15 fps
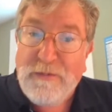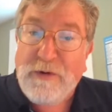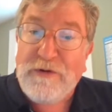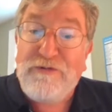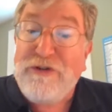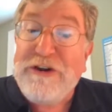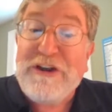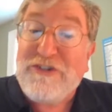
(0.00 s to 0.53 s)

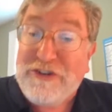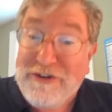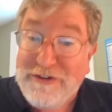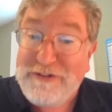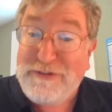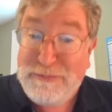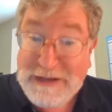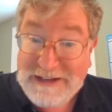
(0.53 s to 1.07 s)
more
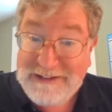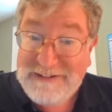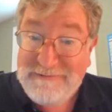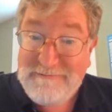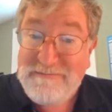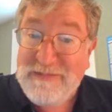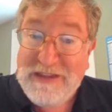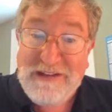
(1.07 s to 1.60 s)
traditional speed.
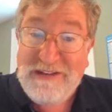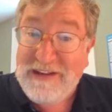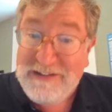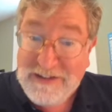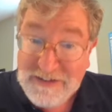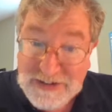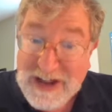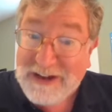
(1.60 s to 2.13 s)

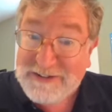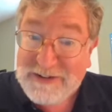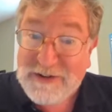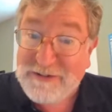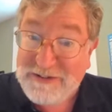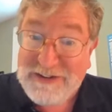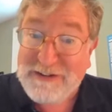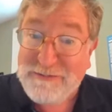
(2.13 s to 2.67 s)
It does not
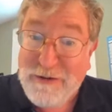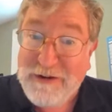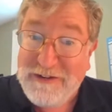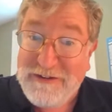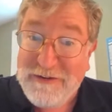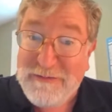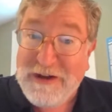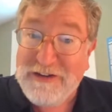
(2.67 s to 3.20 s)
go
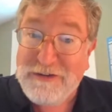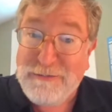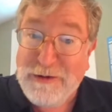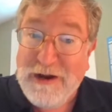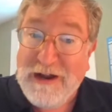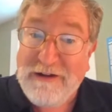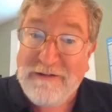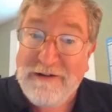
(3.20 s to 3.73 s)
6.2 miles
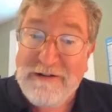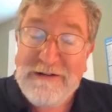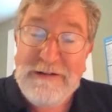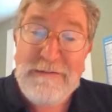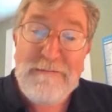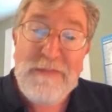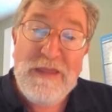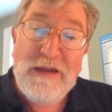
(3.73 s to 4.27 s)
per hour.
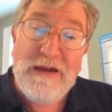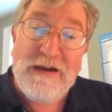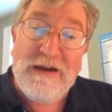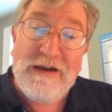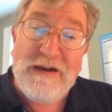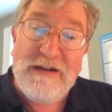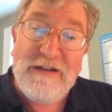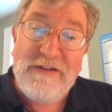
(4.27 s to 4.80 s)

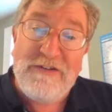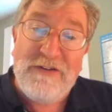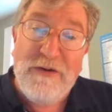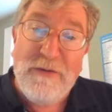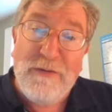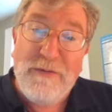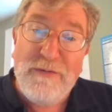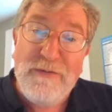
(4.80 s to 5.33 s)

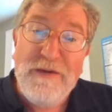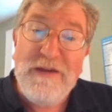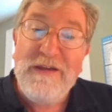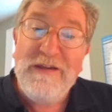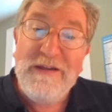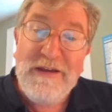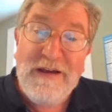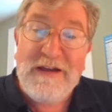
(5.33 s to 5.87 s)
So
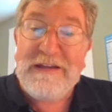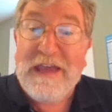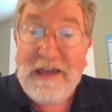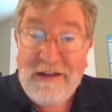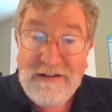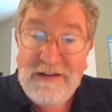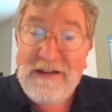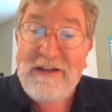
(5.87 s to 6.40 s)

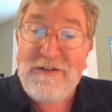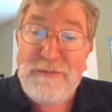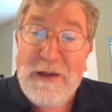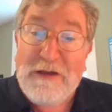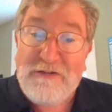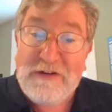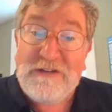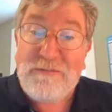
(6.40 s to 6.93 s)
again, as
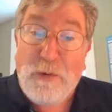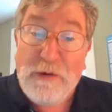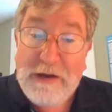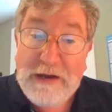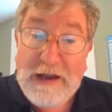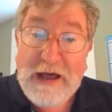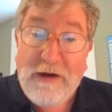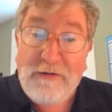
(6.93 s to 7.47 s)
Patrick
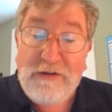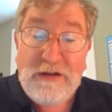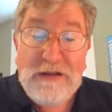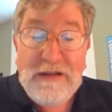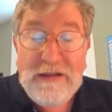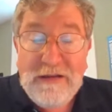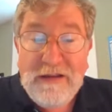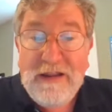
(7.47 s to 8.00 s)
pointed out,
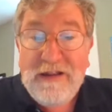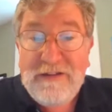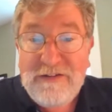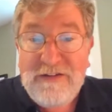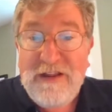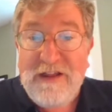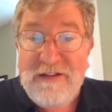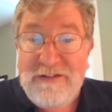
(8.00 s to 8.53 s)

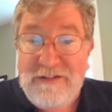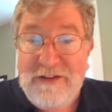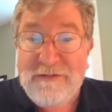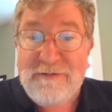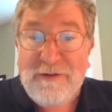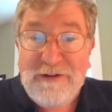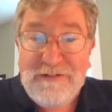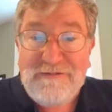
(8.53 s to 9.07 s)
it's
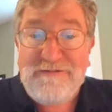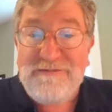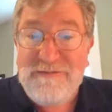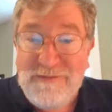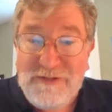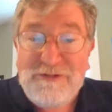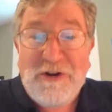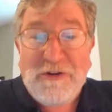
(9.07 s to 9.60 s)
different
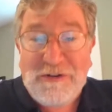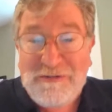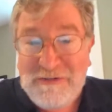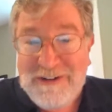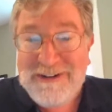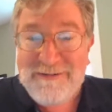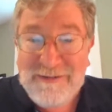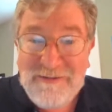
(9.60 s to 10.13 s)
strokes
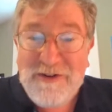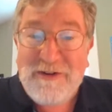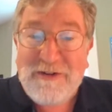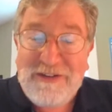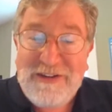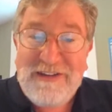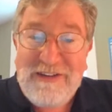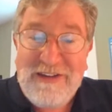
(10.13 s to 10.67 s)
for different
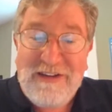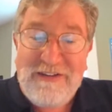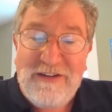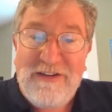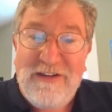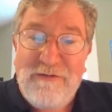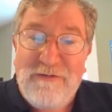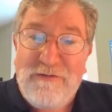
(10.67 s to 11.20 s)
folks. It's
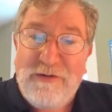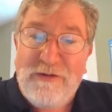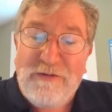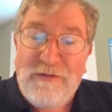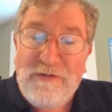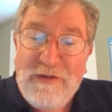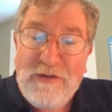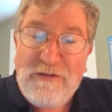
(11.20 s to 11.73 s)

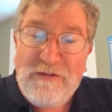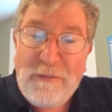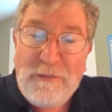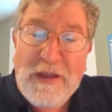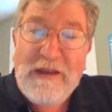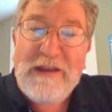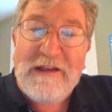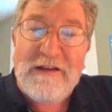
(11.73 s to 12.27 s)
for
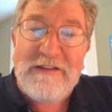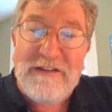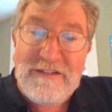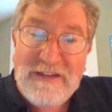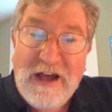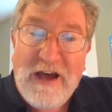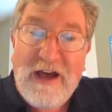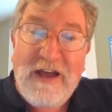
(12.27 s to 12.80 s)
depending on the
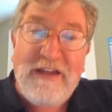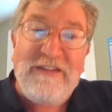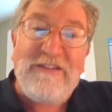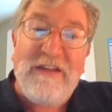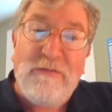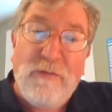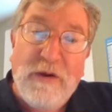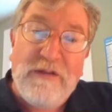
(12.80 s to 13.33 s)

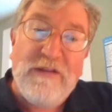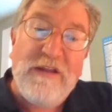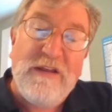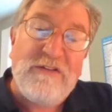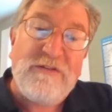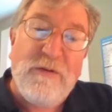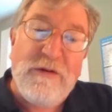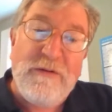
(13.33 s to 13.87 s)
size and what
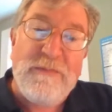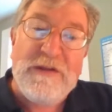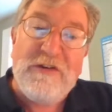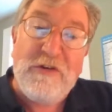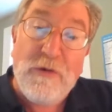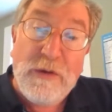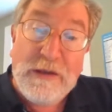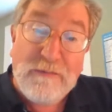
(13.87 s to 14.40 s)
it's going to be
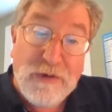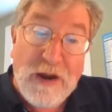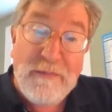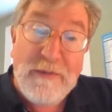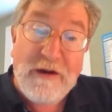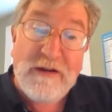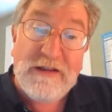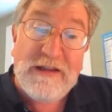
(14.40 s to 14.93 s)
doing
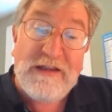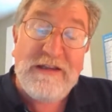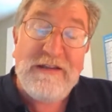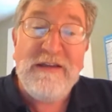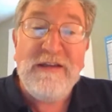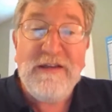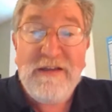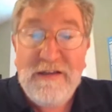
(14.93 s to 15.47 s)
primarily.
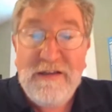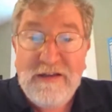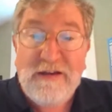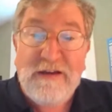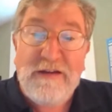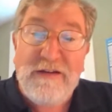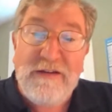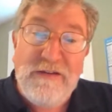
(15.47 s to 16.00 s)

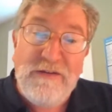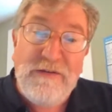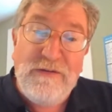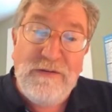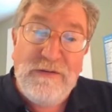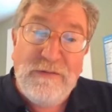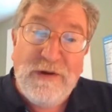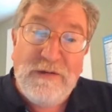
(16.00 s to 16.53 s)

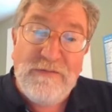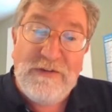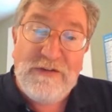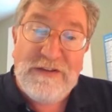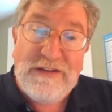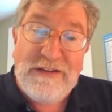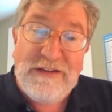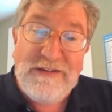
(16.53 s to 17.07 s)
You
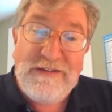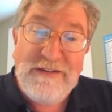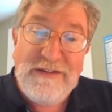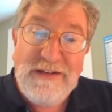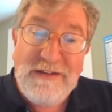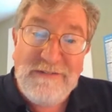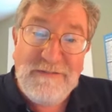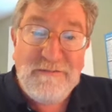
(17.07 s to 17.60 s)
obviously
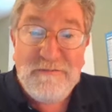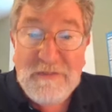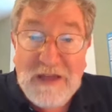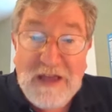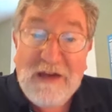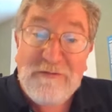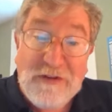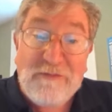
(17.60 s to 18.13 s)

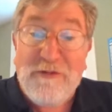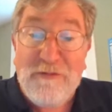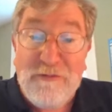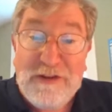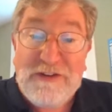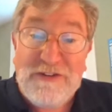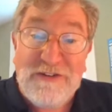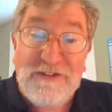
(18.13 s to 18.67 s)
have different
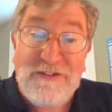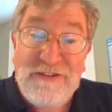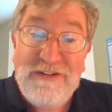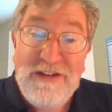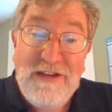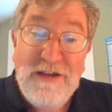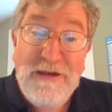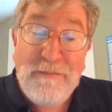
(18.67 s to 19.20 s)
features,
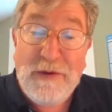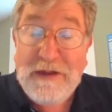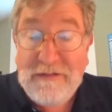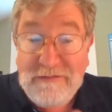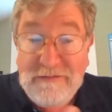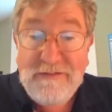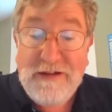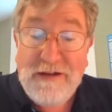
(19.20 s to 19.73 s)

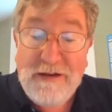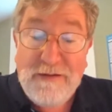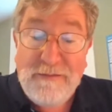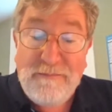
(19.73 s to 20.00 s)
but